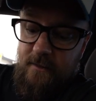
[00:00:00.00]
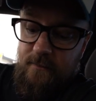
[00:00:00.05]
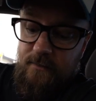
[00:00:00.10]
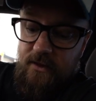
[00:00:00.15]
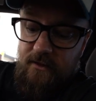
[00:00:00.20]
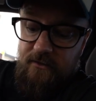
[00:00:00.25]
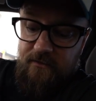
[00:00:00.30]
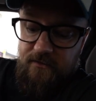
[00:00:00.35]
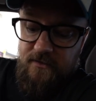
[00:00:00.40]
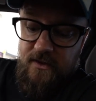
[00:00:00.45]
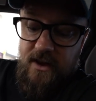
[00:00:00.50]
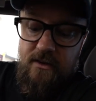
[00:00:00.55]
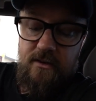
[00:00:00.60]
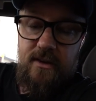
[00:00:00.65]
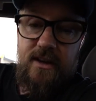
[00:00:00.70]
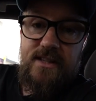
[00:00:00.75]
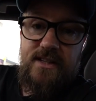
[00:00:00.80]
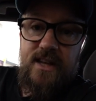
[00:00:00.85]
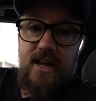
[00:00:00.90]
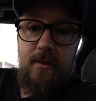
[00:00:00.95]
the
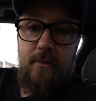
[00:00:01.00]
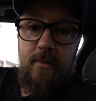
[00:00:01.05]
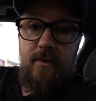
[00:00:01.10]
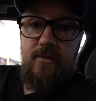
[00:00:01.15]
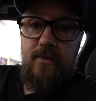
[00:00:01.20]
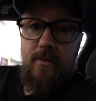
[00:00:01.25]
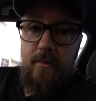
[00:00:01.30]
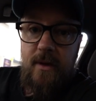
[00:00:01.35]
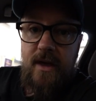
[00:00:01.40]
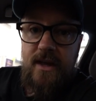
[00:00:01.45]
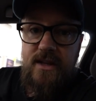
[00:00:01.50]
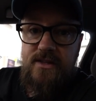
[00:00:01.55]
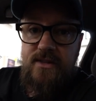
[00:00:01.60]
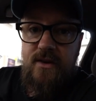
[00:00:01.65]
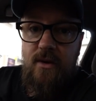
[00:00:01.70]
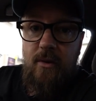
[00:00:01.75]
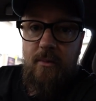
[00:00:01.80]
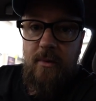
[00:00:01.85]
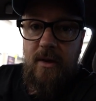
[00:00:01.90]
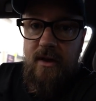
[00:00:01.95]
very tip of the bass
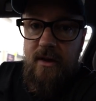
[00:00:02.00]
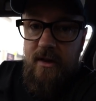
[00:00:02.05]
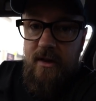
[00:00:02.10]
knob